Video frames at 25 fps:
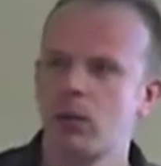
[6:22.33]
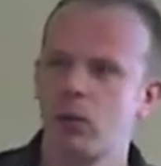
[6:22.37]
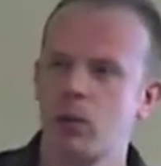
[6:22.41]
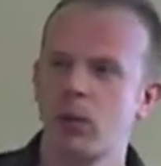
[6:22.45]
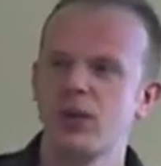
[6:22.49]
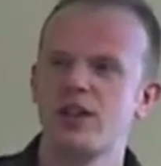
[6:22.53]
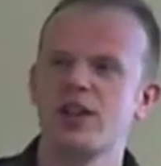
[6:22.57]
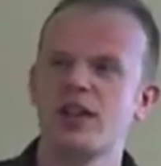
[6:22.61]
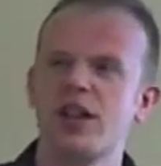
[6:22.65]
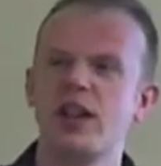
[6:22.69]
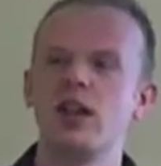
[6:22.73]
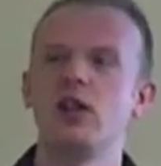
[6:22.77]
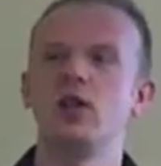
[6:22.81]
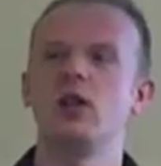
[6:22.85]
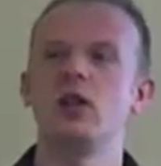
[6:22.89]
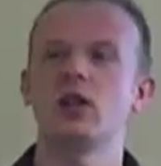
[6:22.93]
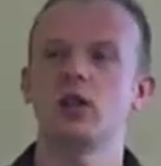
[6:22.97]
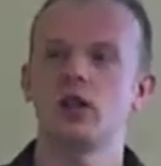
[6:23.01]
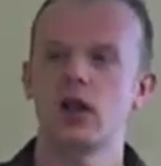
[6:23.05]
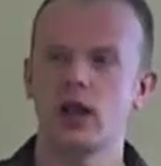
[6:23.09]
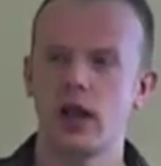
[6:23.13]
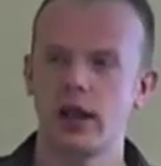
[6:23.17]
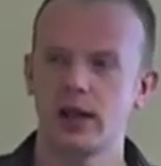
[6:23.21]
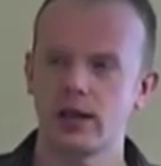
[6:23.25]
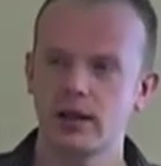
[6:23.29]
What does it
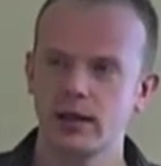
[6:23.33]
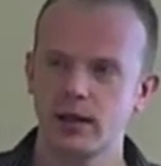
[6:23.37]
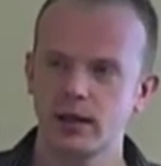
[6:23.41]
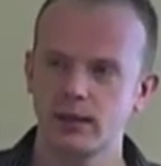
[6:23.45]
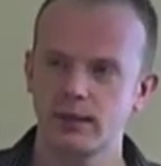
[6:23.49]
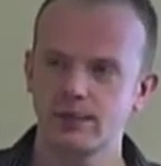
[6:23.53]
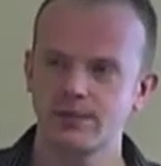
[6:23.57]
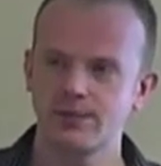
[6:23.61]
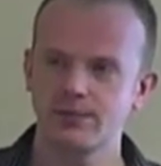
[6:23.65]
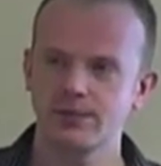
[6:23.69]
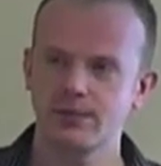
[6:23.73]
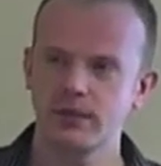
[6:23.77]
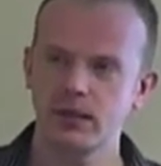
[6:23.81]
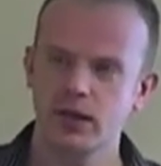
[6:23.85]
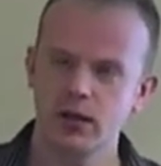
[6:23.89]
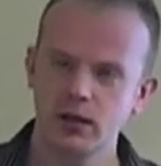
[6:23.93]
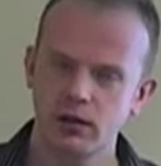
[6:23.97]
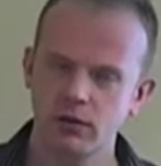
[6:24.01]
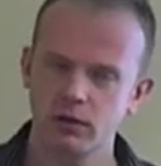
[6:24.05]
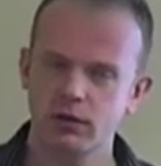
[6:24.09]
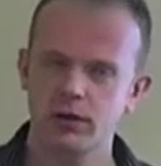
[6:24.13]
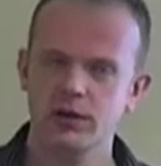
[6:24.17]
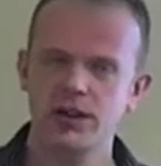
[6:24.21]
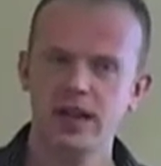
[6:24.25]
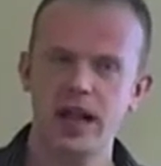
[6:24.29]
look like?
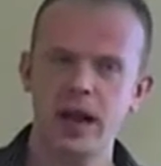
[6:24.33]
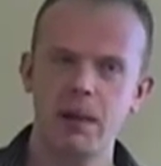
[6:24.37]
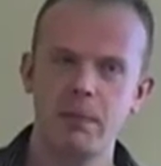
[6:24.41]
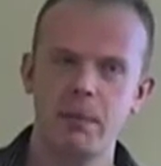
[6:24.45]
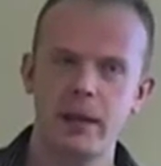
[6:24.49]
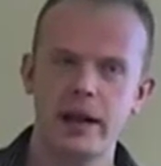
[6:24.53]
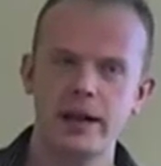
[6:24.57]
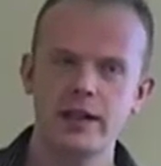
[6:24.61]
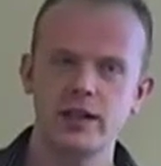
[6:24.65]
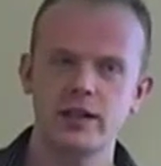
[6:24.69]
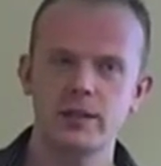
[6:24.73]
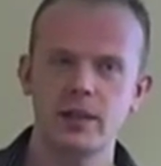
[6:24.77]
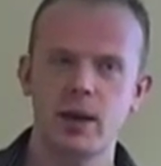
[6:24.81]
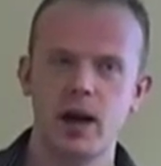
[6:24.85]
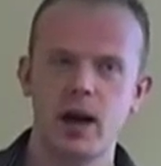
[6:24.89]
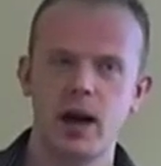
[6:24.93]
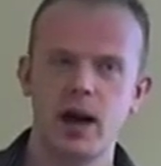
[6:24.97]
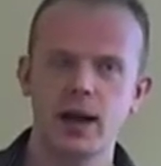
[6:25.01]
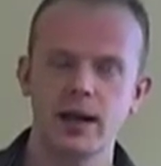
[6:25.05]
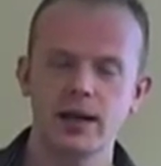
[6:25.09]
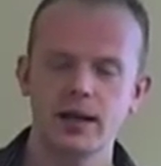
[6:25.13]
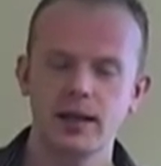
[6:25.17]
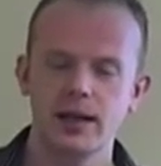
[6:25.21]
Set a benchmark.